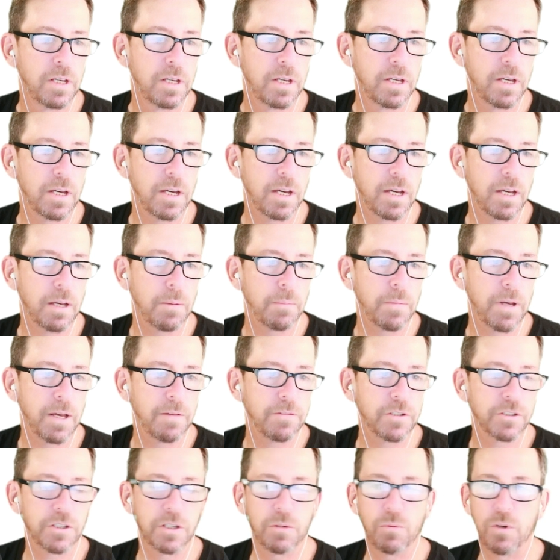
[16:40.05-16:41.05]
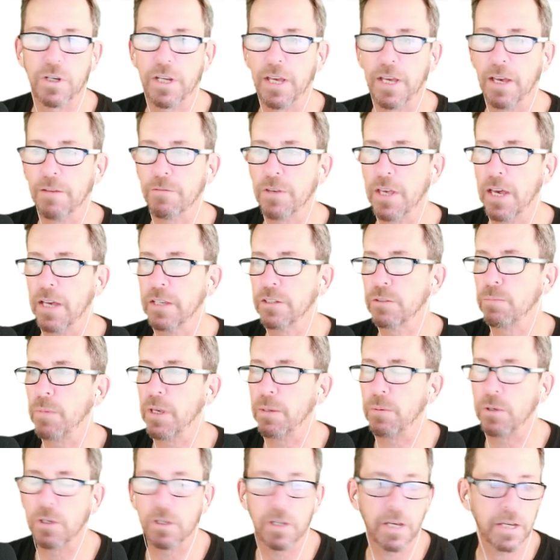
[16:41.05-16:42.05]
Obviously, when you have guests,
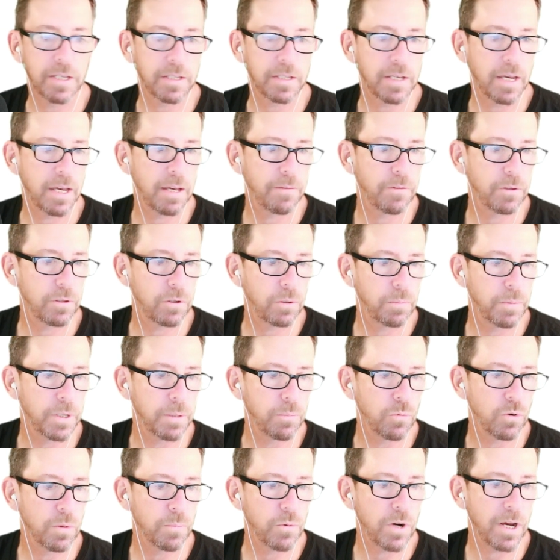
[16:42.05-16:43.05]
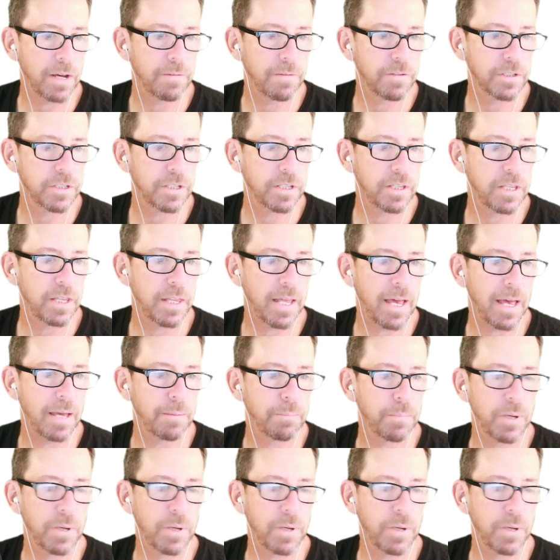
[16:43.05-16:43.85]
maybe you'd like to have a little bit more privacy than that,